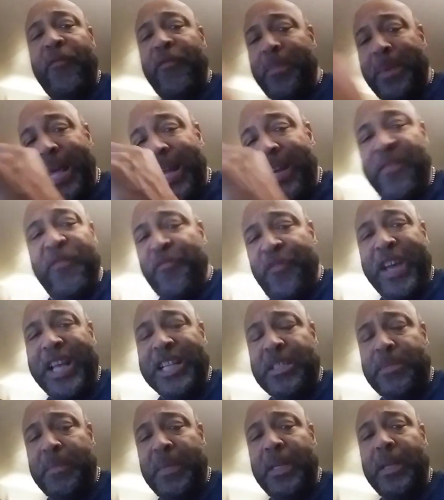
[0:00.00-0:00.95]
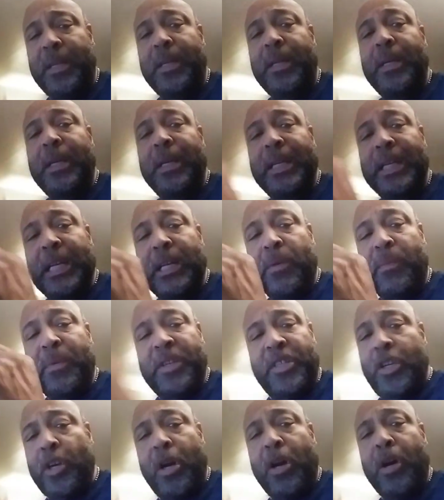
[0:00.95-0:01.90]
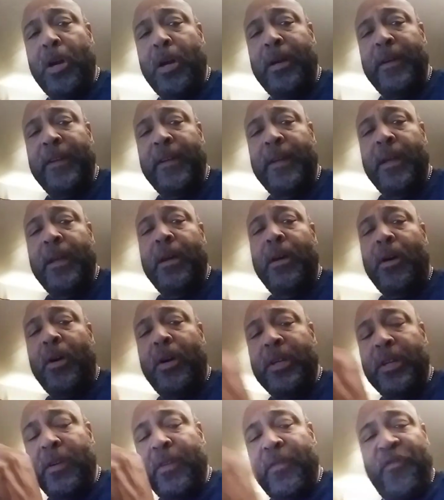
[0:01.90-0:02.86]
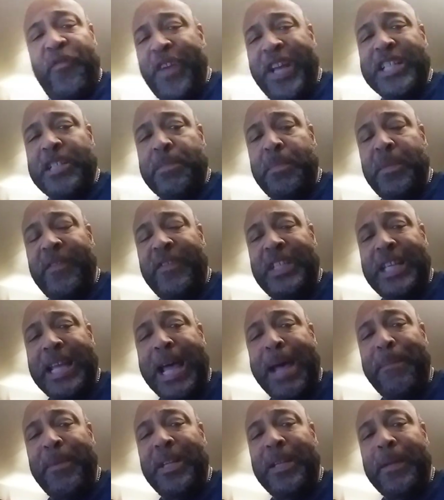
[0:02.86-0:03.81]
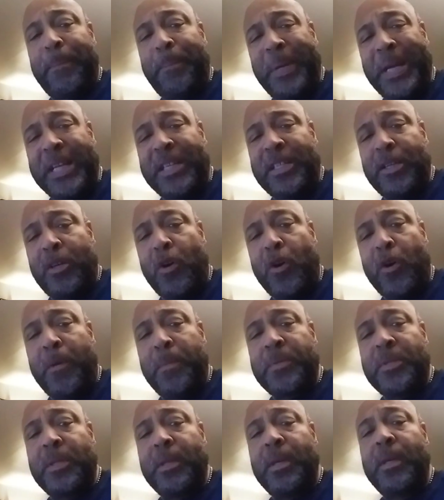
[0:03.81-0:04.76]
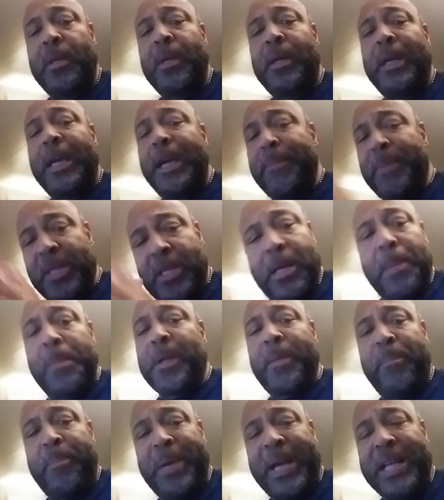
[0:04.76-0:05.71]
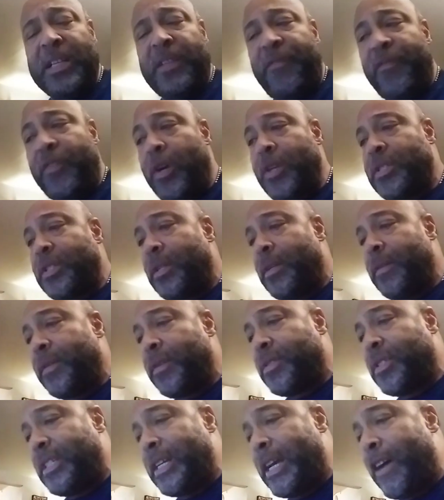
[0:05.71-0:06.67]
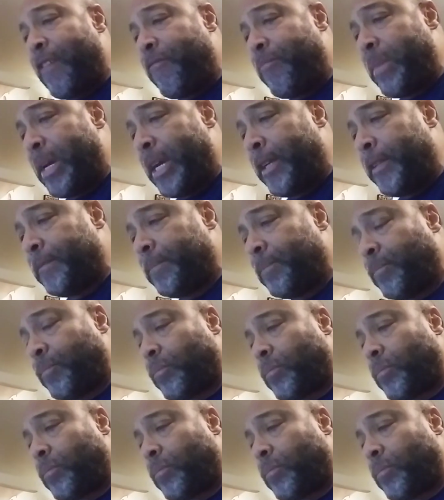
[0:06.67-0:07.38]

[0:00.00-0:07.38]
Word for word: From that investment, get a return on your investment of time in the Pinta homes and become the best version of yourself, man.